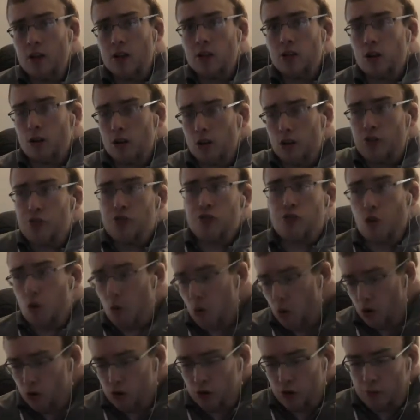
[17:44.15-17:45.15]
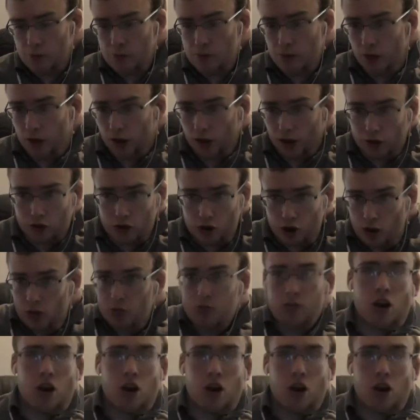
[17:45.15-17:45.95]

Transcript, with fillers: So the Thor just be like, yo,